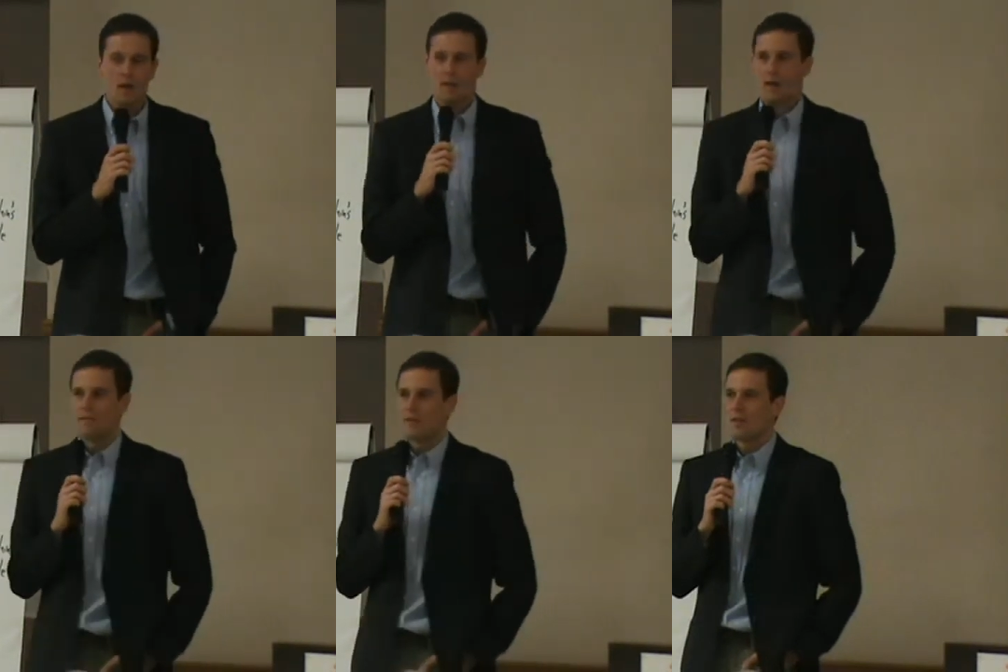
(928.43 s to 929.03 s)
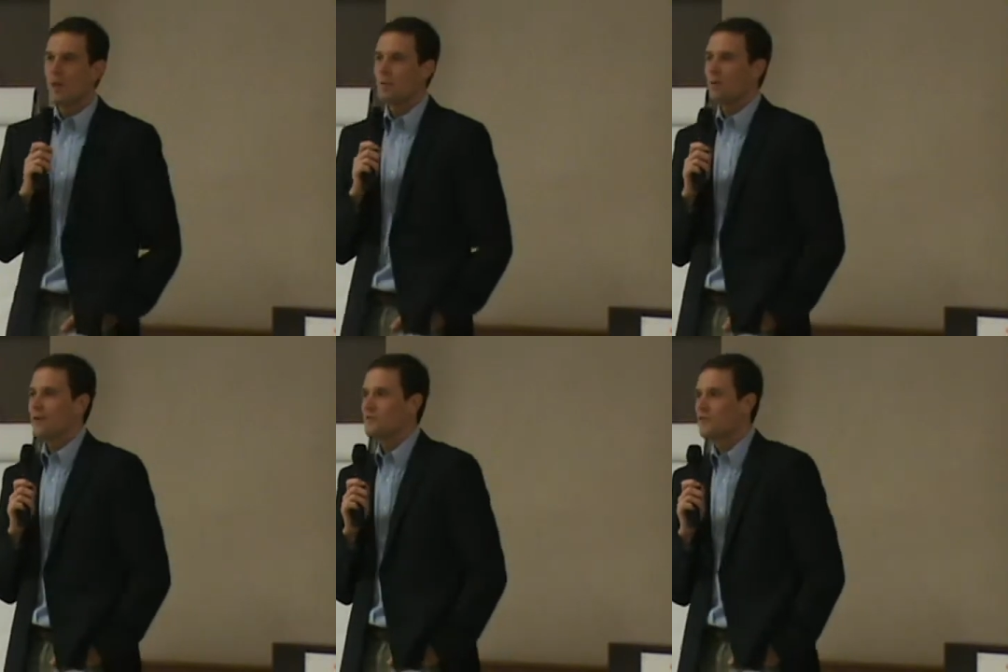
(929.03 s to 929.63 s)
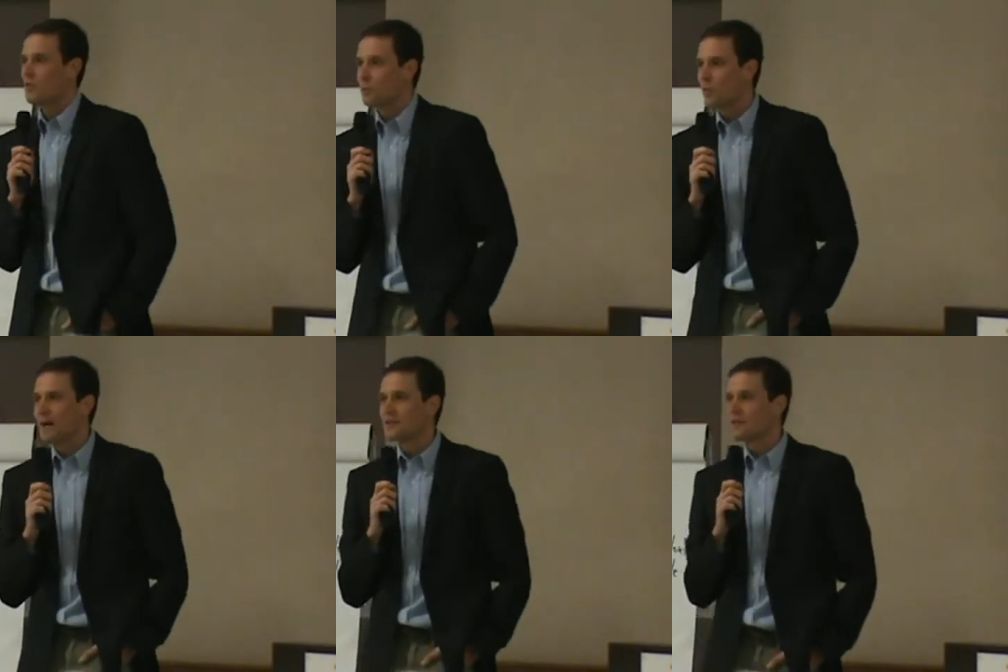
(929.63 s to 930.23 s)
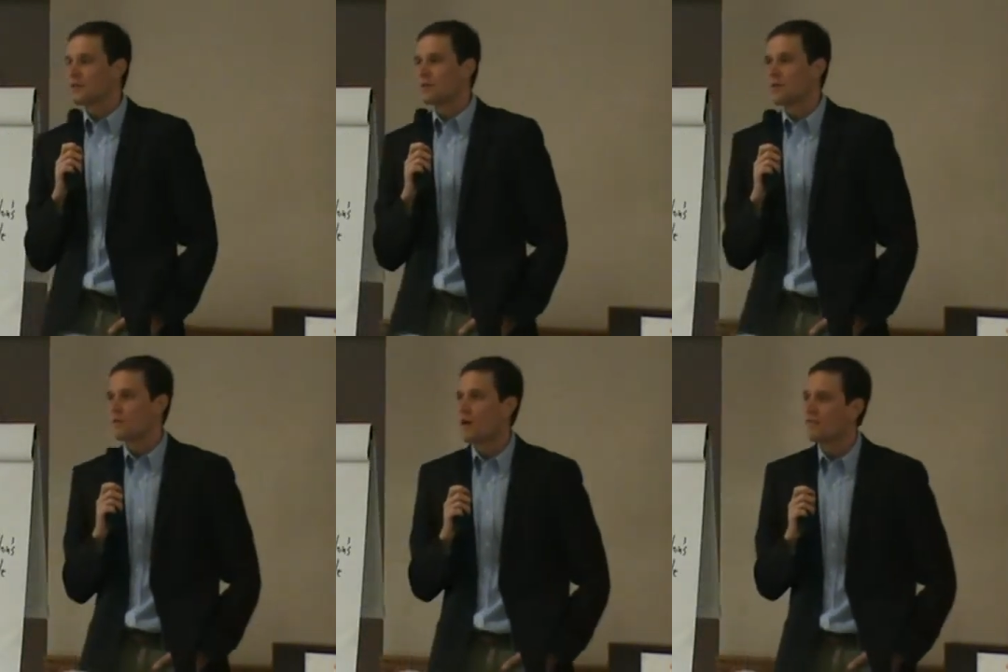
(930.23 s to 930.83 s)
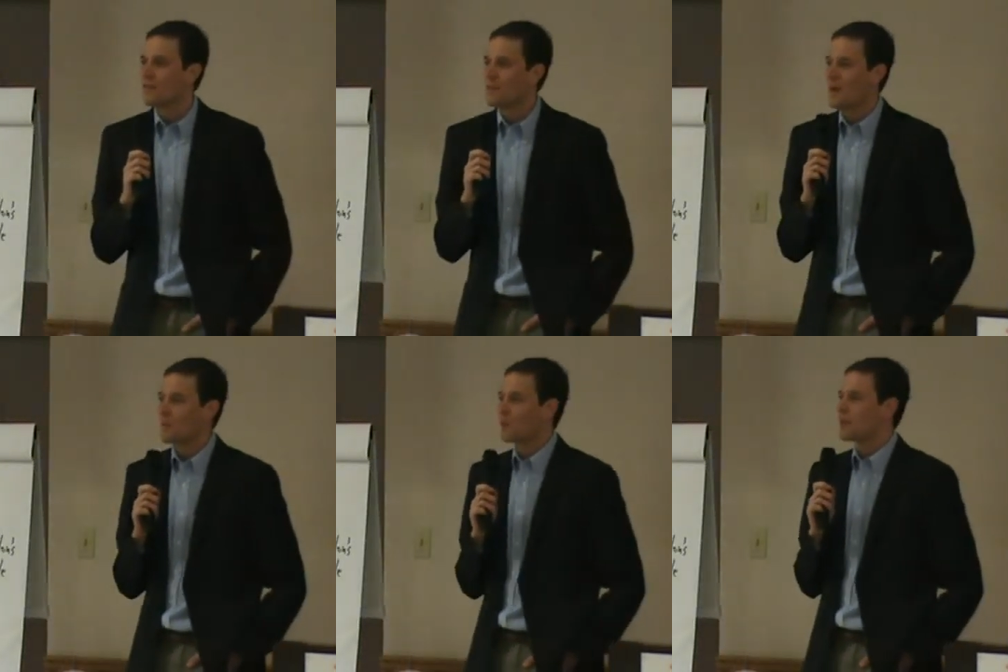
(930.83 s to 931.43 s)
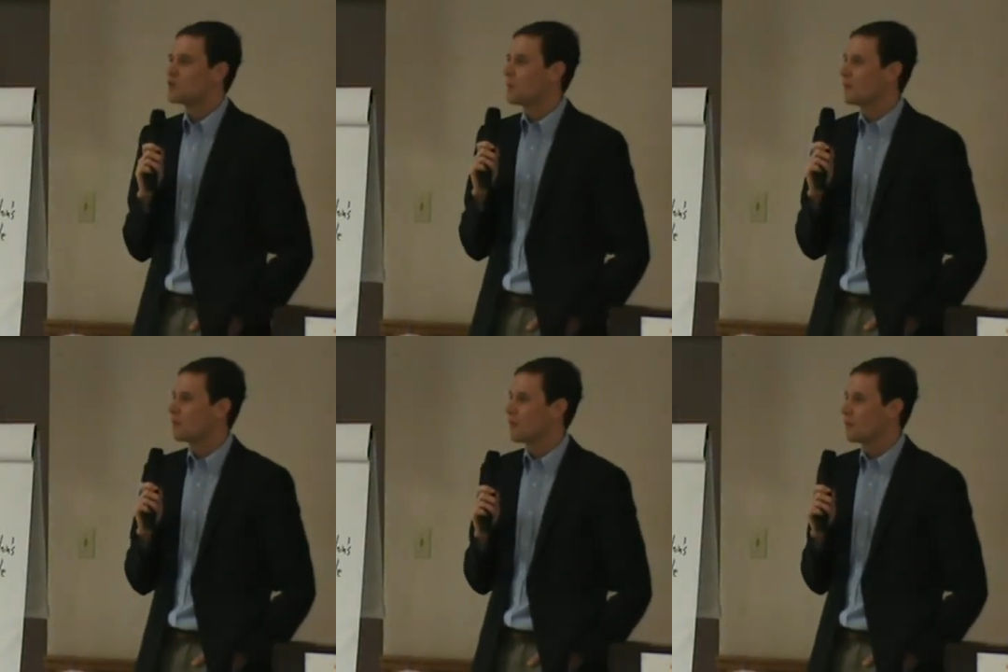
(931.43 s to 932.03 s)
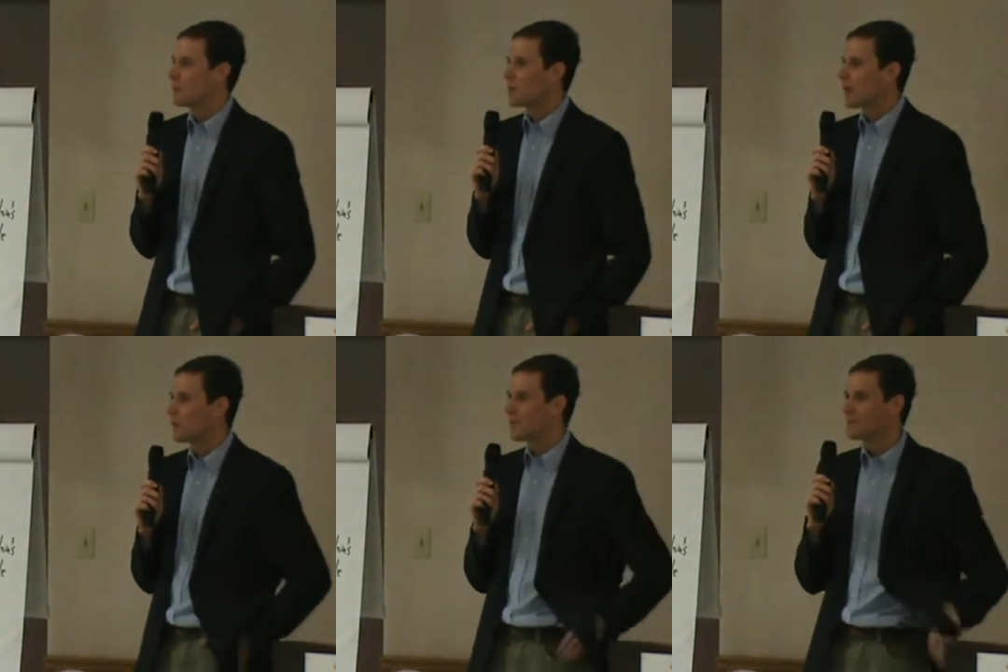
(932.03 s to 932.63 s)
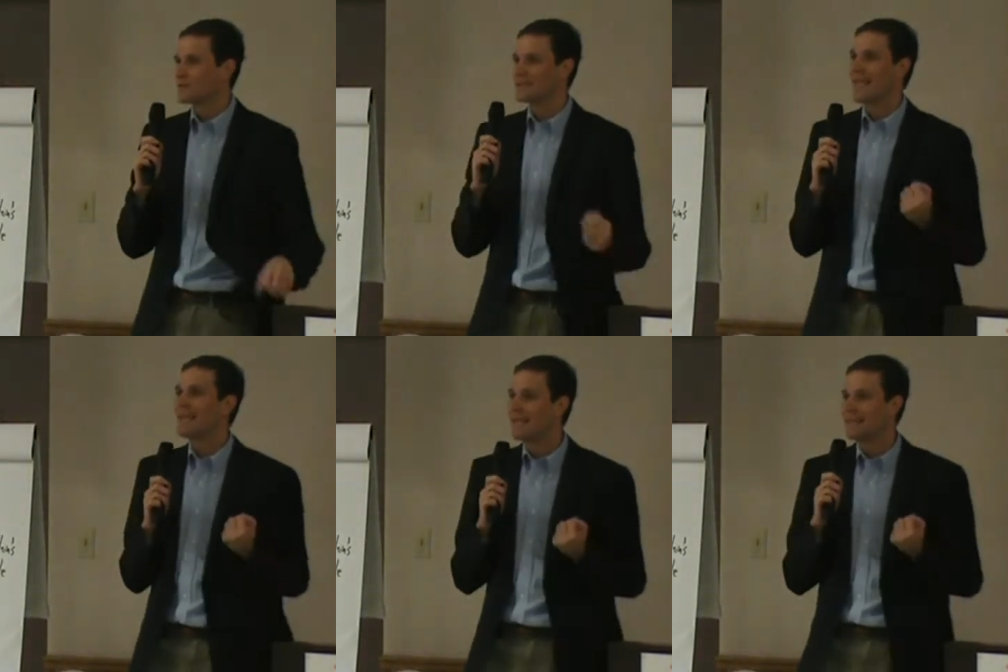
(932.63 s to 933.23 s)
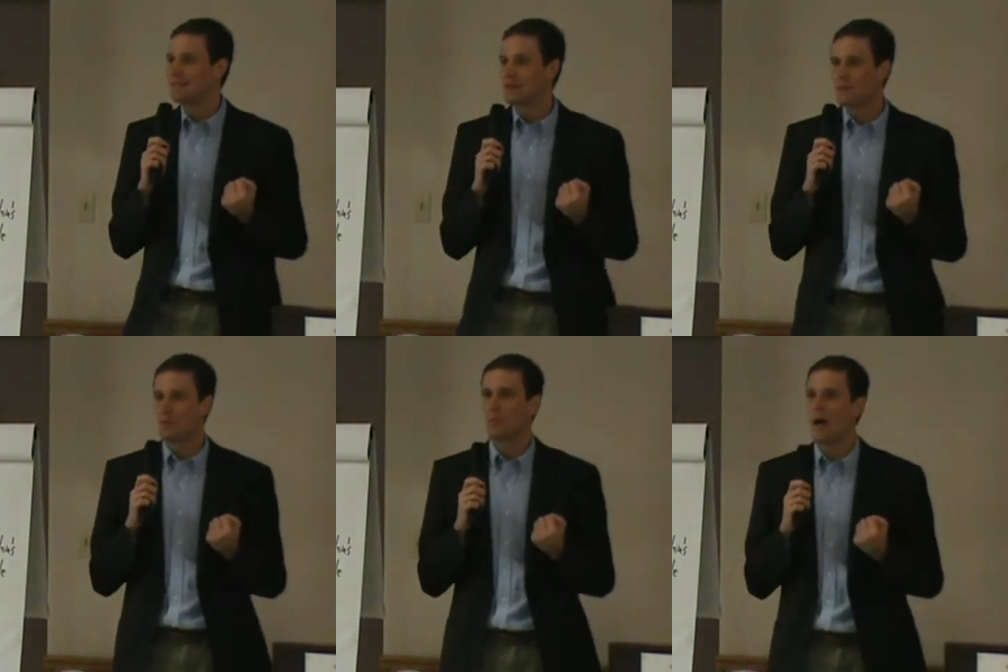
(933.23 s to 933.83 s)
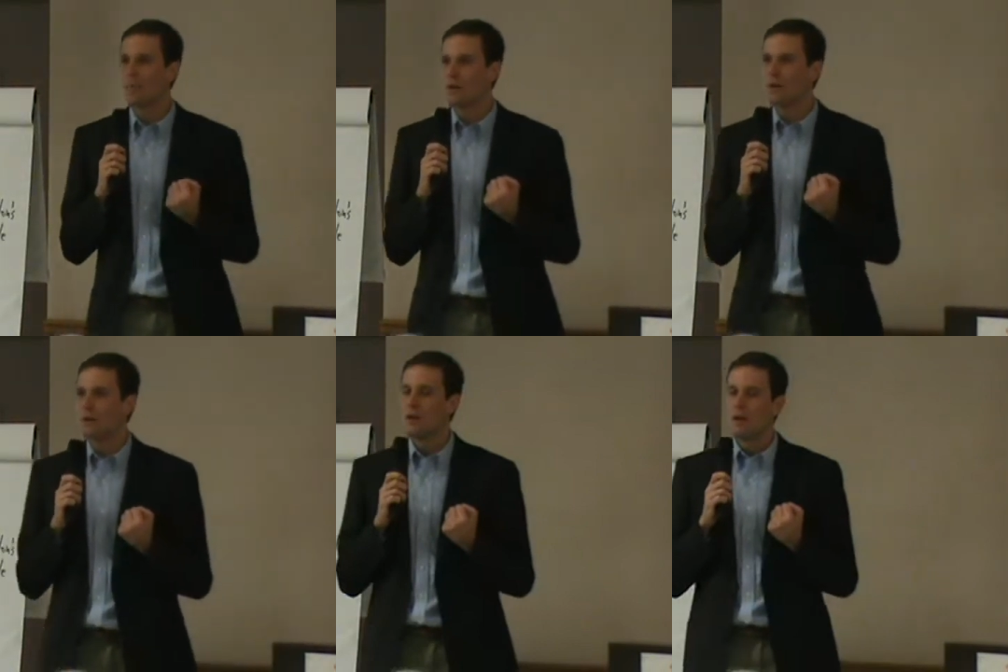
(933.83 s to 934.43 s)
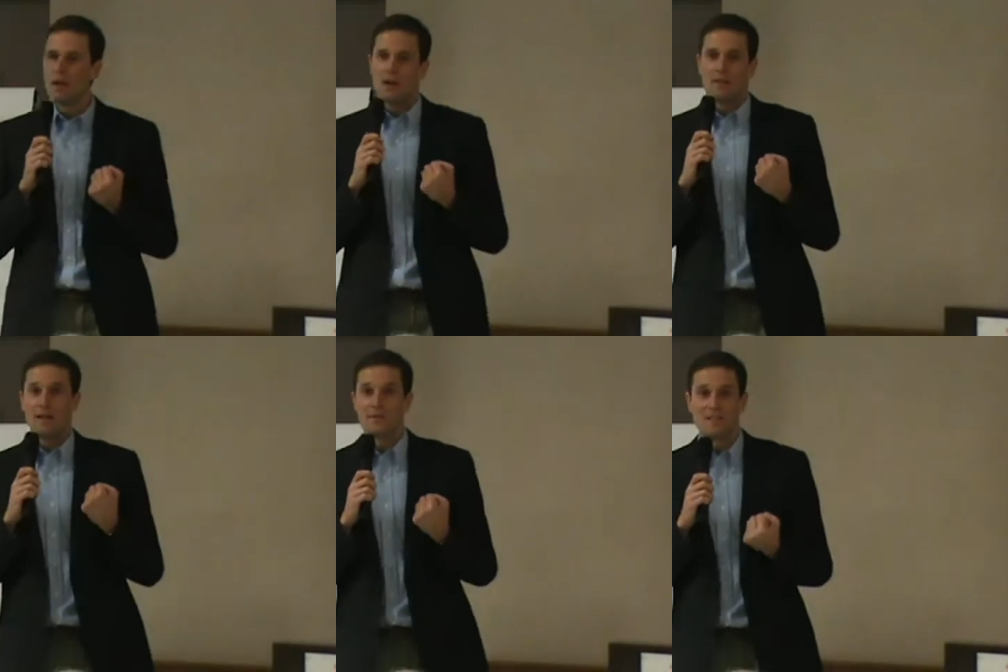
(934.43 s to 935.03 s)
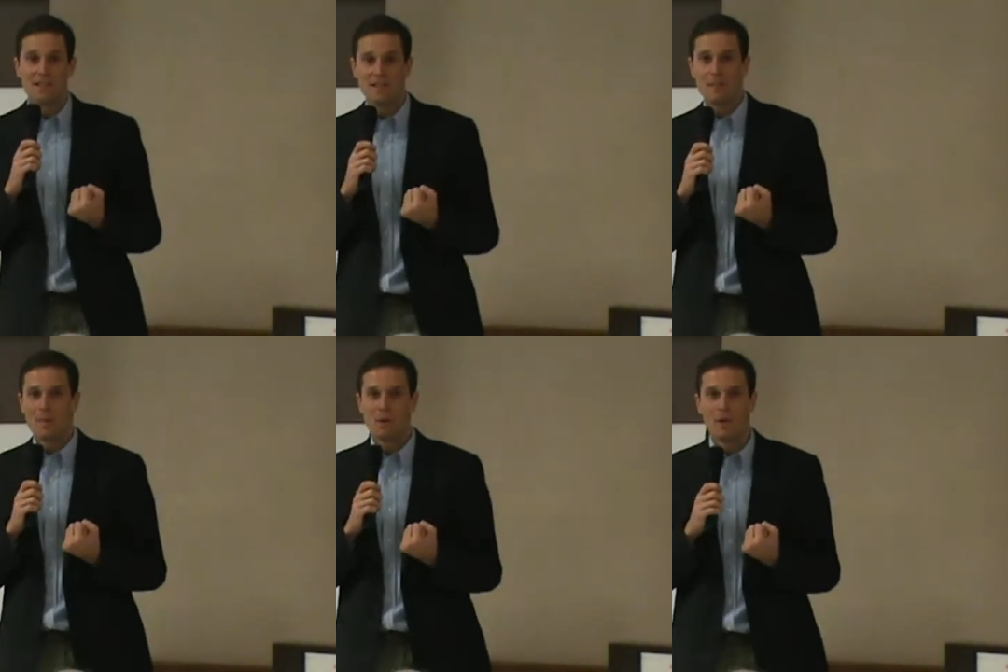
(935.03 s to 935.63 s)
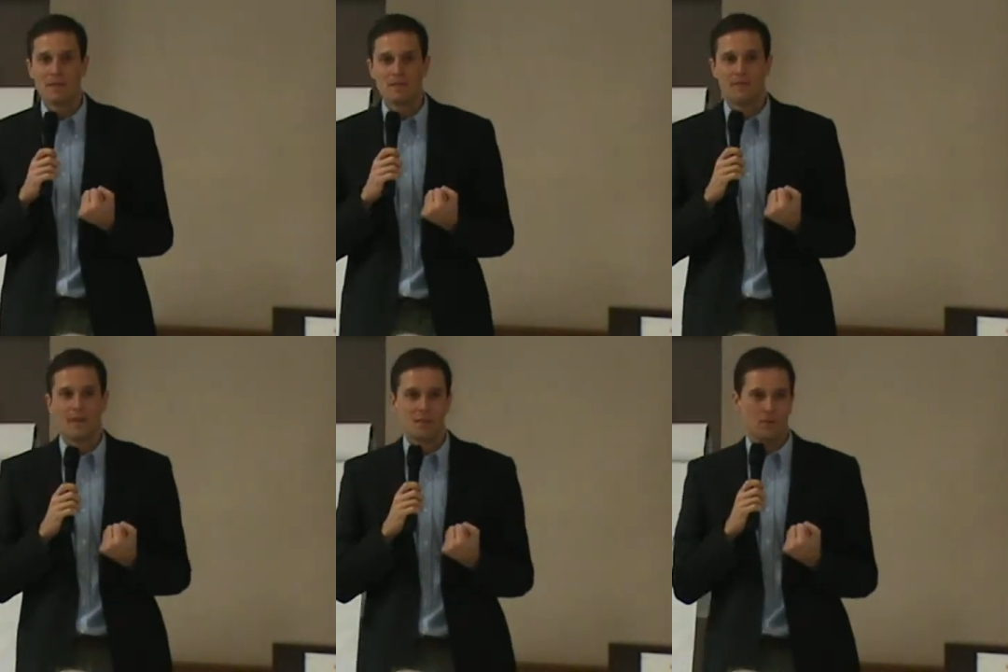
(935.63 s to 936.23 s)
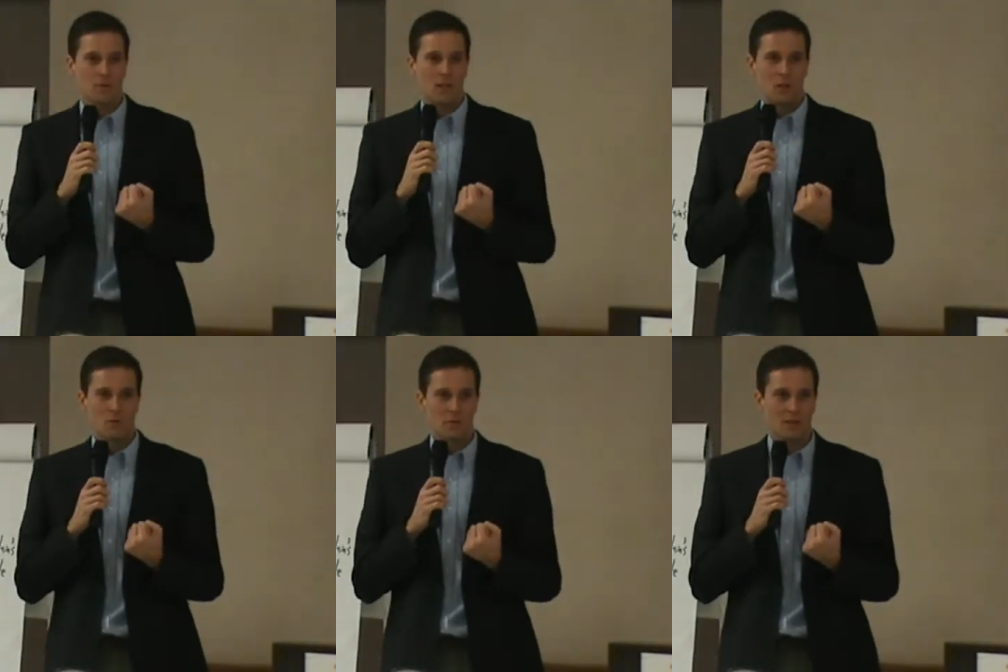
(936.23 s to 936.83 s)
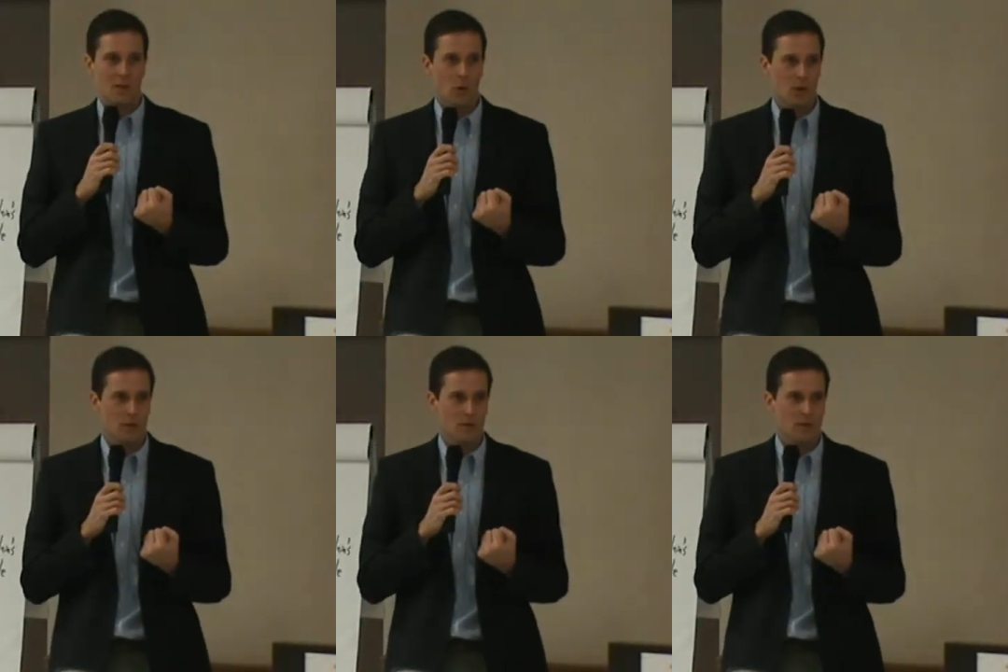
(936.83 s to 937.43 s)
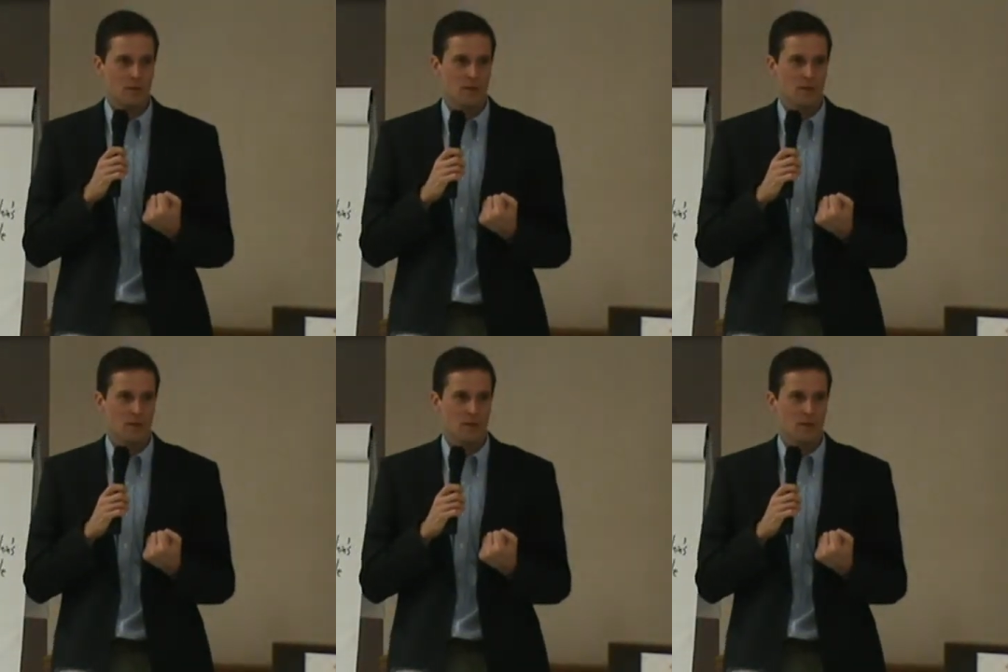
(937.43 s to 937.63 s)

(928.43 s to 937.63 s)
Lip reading: They have Fifth Amendment rights to due process under the law, Fifth Amendment rights to be free from governmental takings of their property. They have Sixth Amendment rights to face their accusers in court.